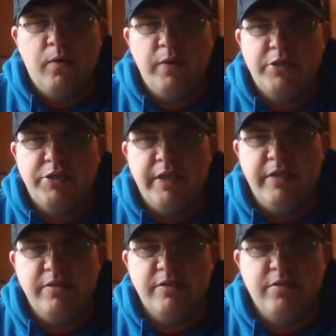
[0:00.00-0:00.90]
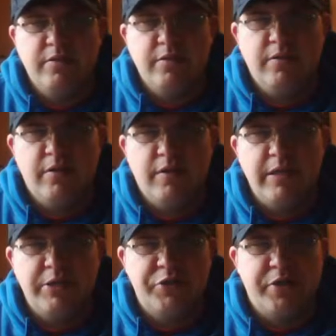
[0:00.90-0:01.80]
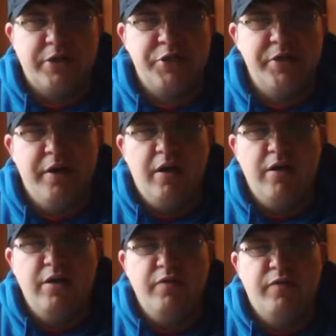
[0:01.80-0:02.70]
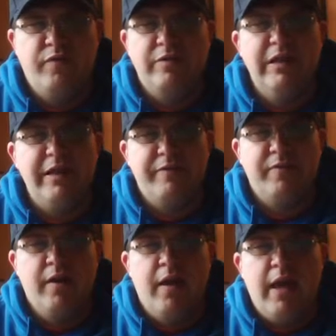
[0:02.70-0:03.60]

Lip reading: which is the introduction of lift.